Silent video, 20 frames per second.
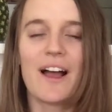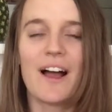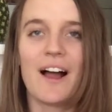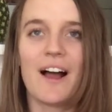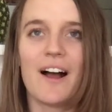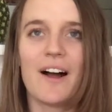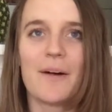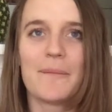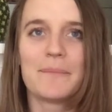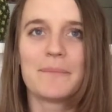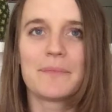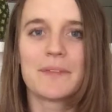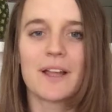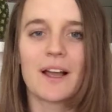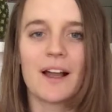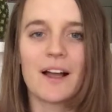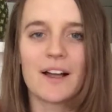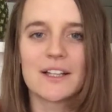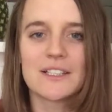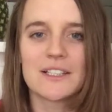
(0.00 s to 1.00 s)

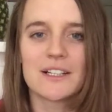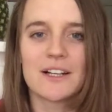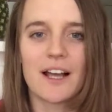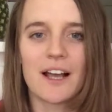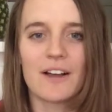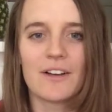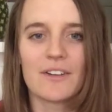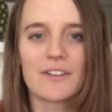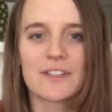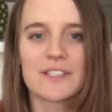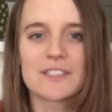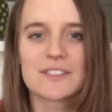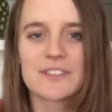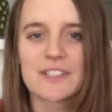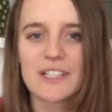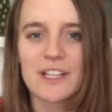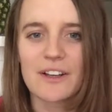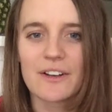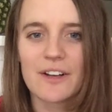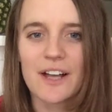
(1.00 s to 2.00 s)
I don't know how long this
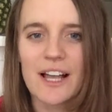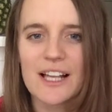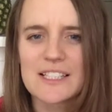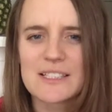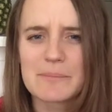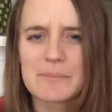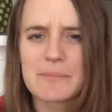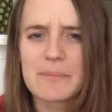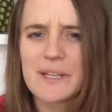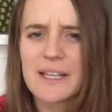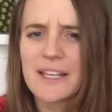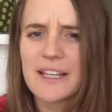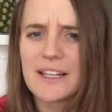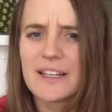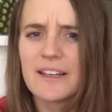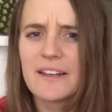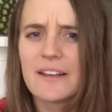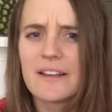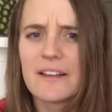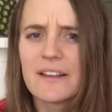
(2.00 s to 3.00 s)
video has been.